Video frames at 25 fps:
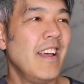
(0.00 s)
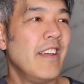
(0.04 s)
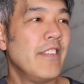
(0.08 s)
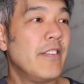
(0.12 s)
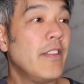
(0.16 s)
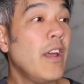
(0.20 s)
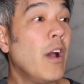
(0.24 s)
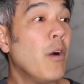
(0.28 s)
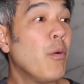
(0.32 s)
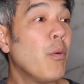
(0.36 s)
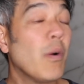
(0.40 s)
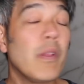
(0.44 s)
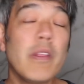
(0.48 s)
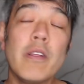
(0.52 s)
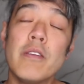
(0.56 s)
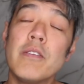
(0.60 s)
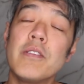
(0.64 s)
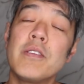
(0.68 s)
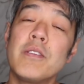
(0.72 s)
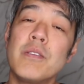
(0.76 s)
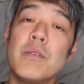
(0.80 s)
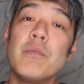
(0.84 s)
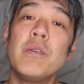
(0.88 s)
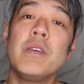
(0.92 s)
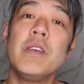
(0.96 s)
Now, what
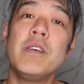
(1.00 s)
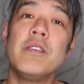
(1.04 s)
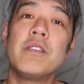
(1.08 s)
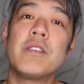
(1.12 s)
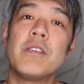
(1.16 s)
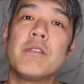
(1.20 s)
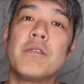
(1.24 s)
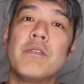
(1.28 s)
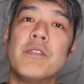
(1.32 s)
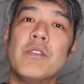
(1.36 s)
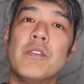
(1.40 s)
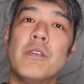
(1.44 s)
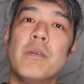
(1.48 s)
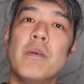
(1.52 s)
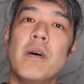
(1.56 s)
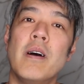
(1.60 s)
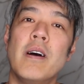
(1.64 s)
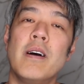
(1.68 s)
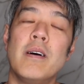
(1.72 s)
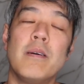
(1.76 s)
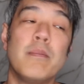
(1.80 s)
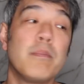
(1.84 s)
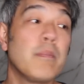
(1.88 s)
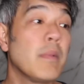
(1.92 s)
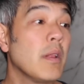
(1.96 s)
else do we use it for?
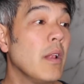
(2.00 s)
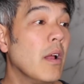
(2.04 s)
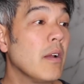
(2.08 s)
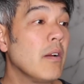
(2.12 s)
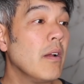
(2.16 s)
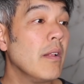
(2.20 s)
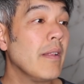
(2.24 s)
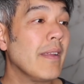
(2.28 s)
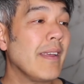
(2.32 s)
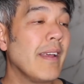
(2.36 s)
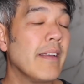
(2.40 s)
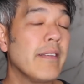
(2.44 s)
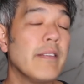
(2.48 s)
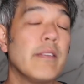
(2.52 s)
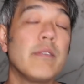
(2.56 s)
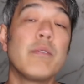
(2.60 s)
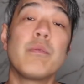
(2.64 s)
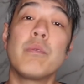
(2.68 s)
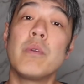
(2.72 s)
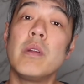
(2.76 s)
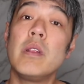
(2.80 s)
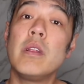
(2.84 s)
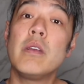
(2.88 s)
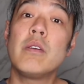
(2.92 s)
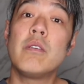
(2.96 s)
Glycolic acid is
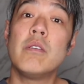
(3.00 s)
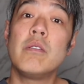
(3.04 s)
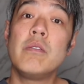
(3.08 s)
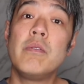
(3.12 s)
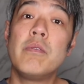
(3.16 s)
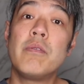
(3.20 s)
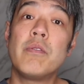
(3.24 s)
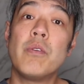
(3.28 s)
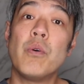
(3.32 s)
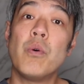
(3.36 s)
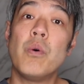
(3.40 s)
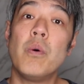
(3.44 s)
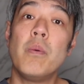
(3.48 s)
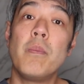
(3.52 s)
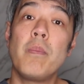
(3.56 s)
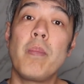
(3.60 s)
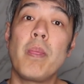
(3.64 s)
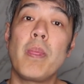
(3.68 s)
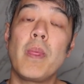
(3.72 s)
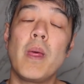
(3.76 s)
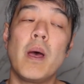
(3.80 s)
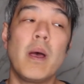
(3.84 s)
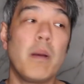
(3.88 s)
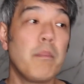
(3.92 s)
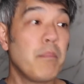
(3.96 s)
really good for
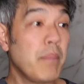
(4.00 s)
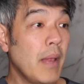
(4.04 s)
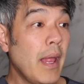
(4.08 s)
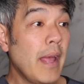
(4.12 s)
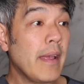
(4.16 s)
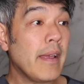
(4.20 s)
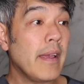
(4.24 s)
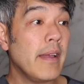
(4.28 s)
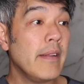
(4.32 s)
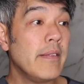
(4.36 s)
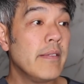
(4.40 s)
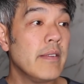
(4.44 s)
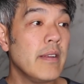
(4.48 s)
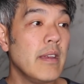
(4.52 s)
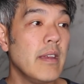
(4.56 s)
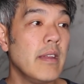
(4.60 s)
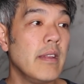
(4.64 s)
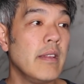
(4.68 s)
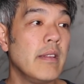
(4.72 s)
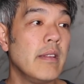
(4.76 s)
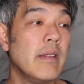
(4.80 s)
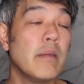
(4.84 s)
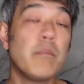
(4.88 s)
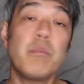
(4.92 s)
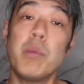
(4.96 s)
blackheads
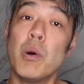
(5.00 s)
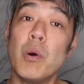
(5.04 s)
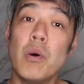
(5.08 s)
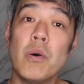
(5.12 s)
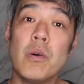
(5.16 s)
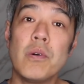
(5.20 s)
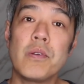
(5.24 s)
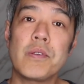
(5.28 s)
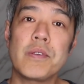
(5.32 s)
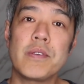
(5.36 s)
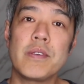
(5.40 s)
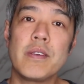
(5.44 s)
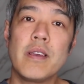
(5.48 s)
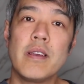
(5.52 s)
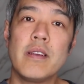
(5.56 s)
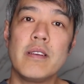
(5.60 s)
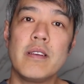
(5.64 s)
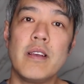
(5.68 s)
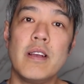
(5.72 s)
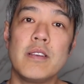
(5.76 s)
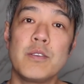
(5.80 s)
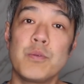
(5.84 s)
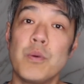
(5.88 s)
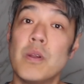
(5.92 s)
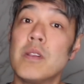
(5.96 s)
and pores, yeah,
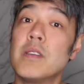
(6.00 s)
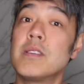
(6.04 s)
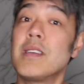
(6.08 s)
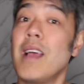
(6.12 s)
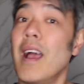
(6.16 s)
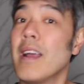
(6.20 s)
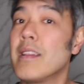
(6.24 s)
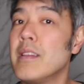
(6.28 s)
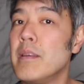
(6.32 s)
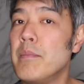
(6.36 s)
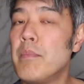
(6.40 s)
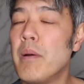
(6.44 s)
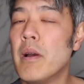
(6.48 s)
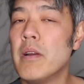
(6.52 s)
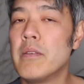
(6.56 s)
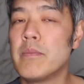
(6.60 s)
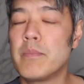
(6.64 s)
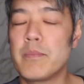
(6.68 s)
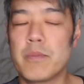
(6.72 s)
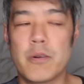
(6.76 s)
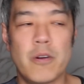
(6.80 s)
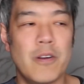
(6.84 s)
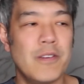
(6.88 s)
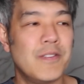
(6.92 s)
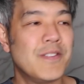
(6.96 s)
as well as
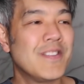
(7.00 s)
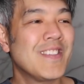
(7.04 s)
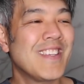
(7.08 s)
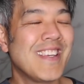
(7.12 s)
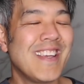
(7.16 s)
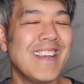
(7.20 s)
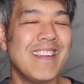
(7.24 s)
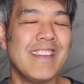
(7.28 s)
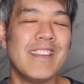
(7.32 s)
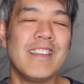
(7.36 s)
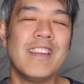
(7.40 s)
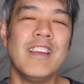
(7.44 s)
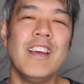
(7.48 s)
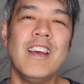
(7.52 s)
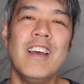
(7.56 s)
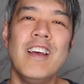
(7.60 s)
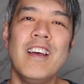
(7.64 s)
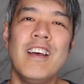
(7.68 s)
acne-prone skin.